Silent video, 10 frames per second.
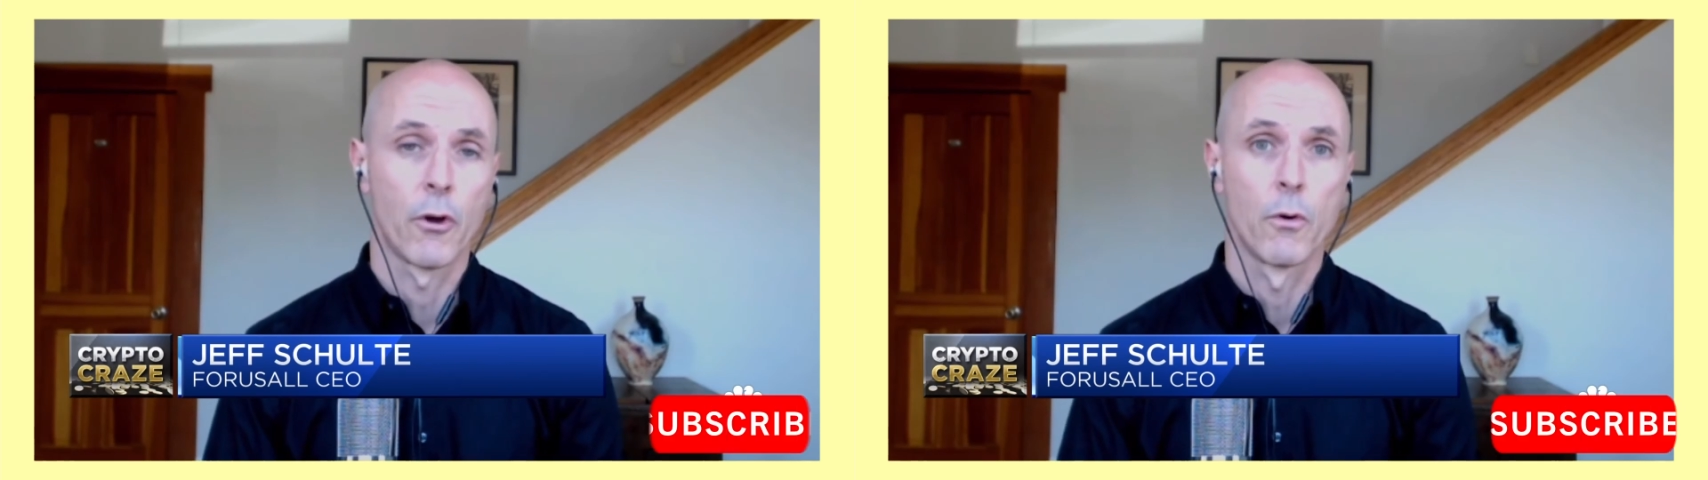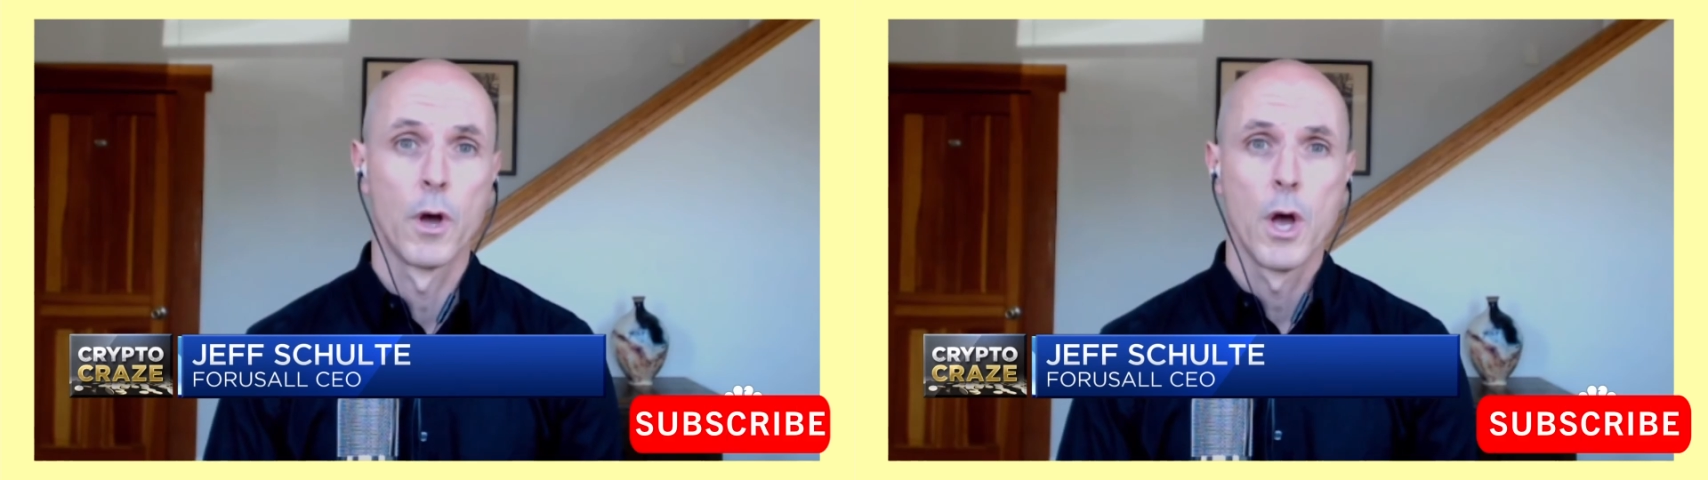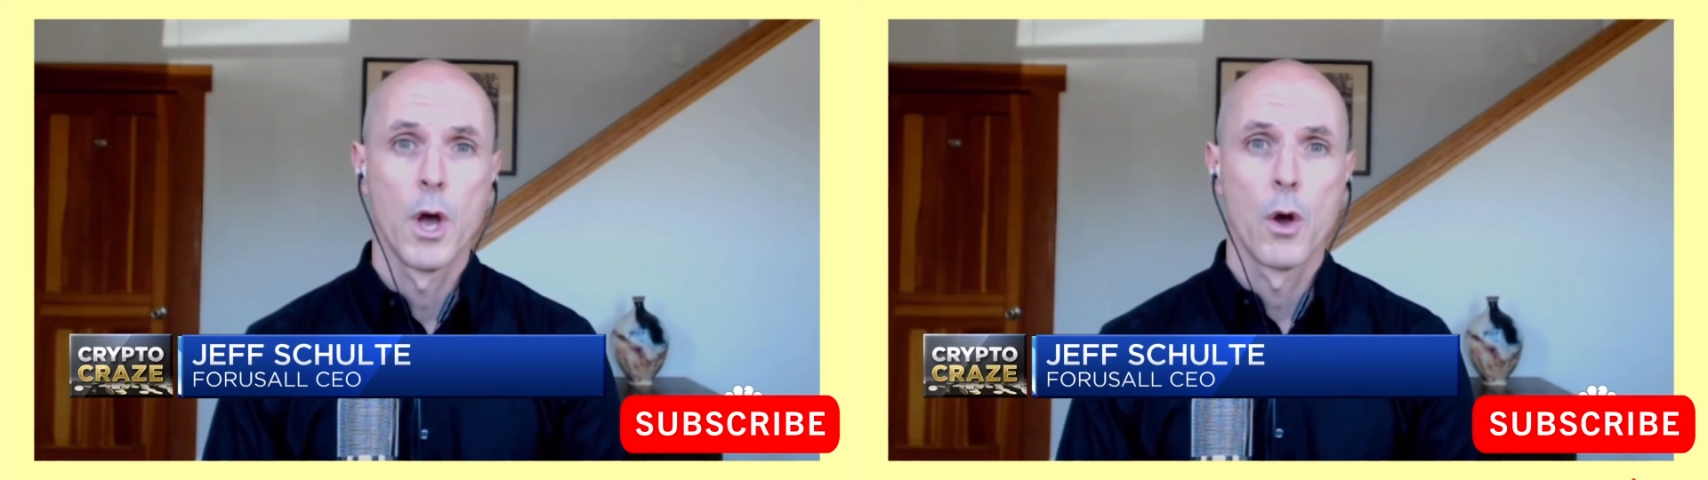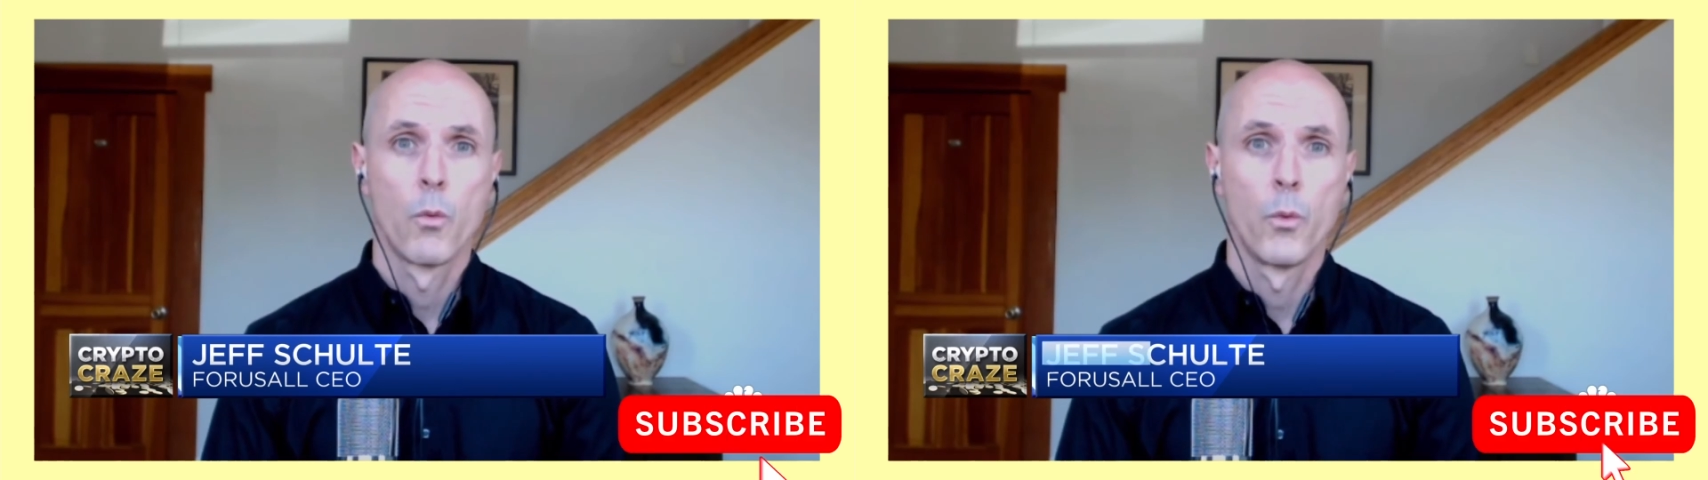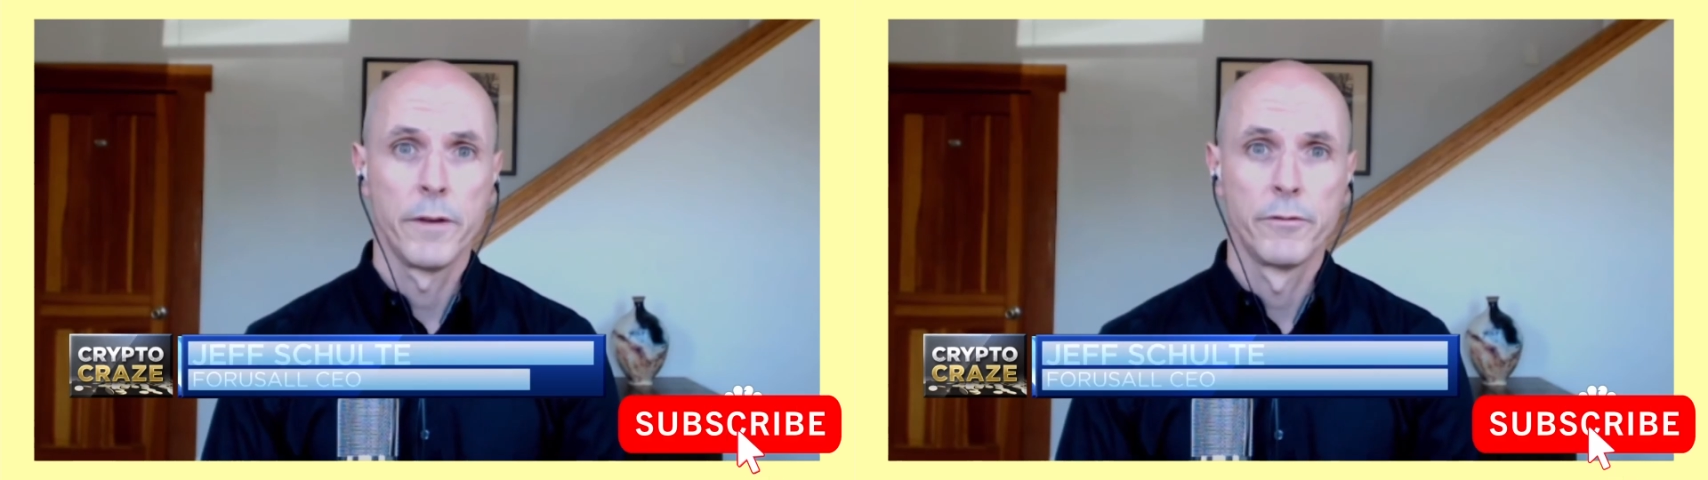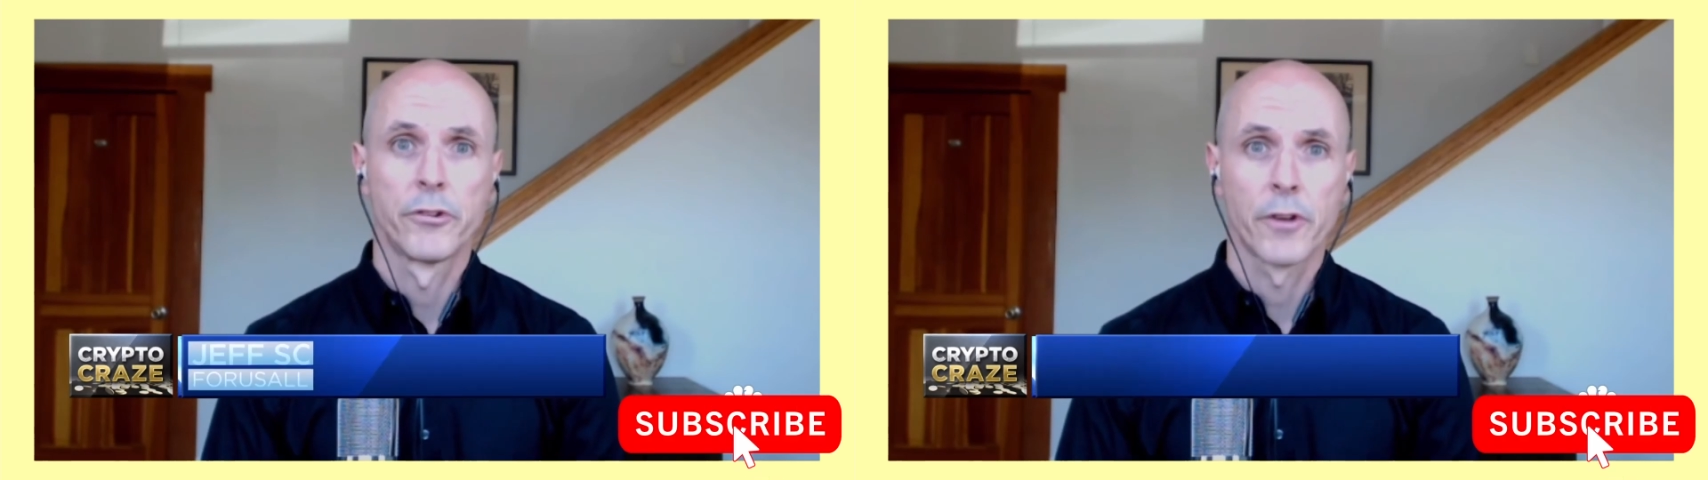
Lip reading: So we've